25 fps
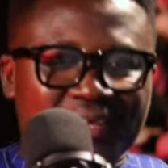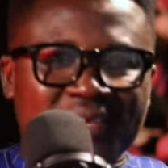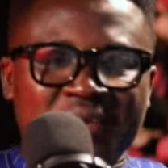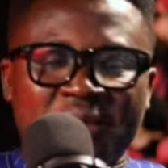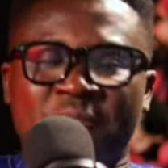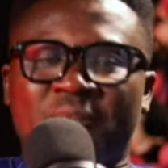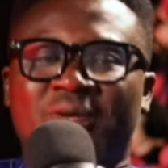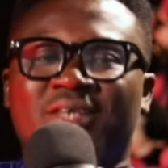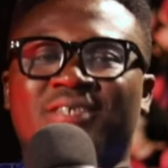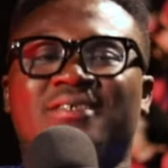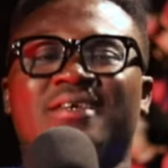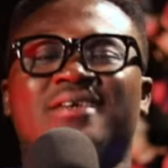
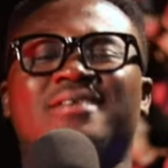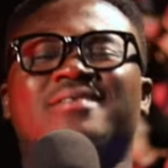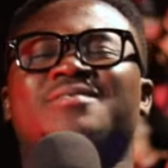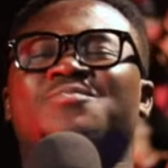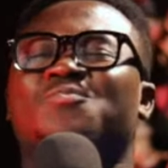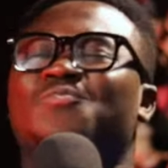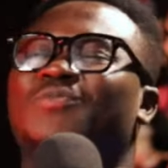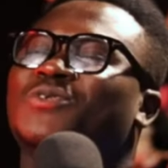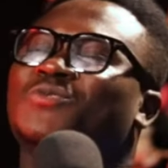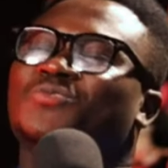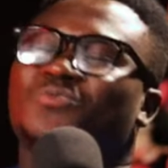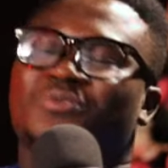The
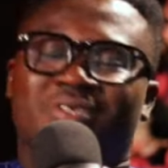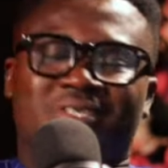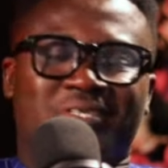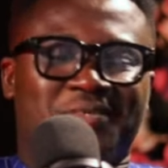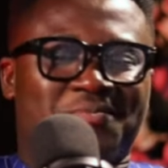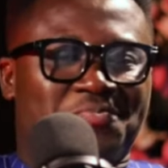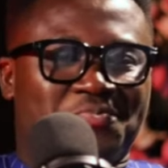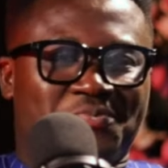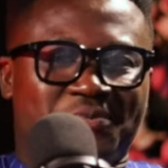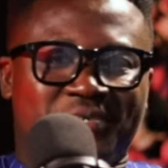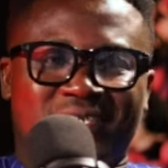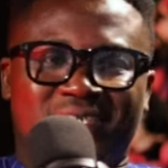message which was
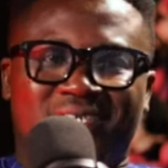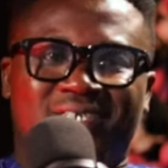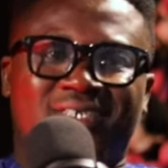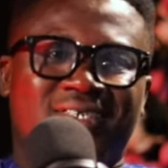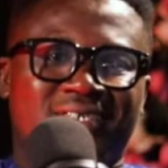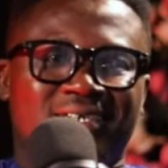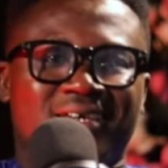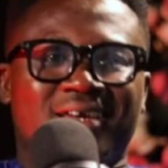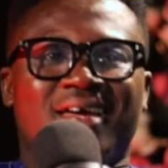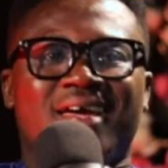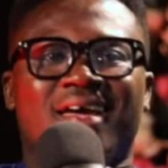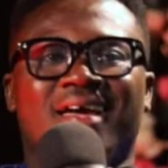
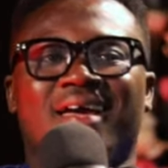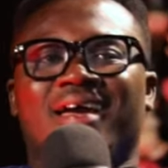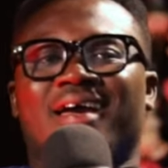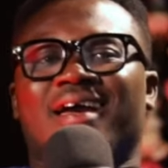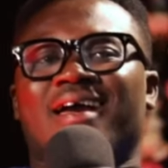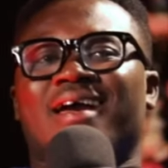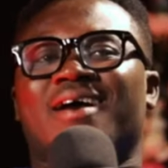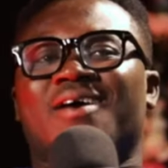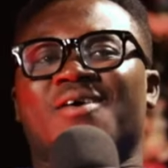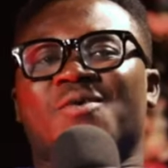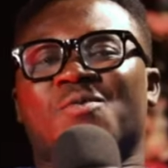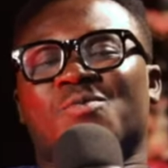preached
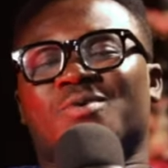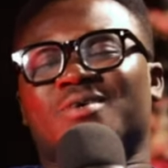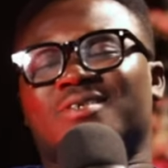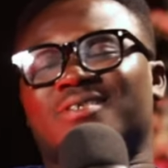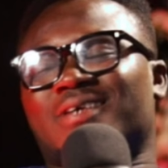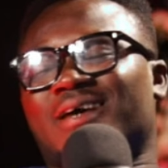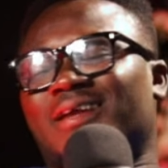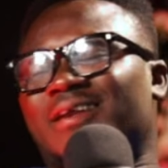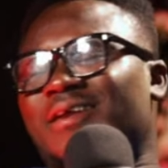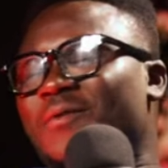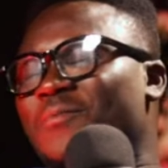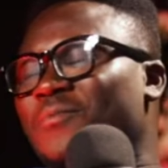
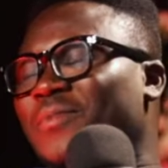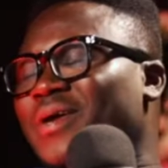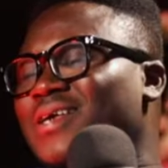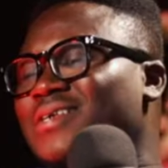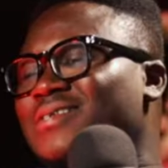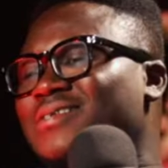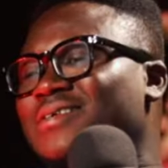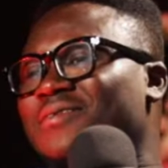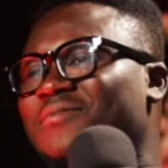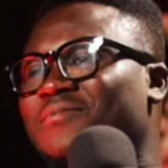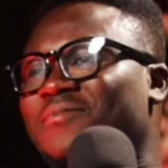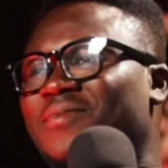was an
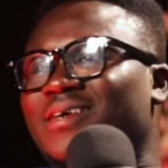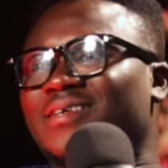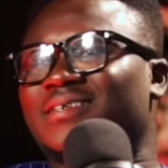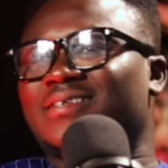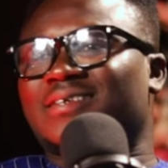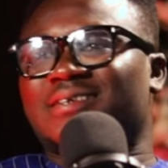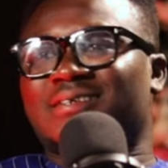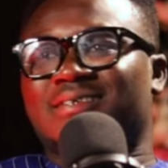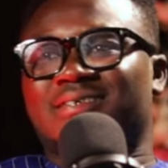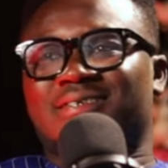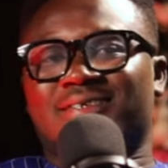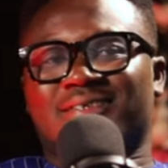amazing
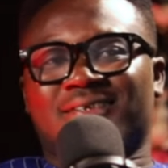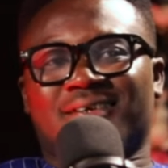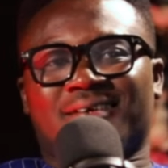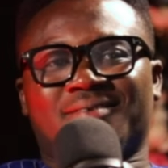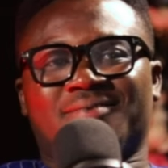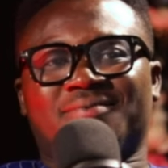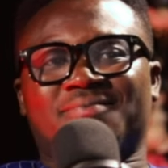message.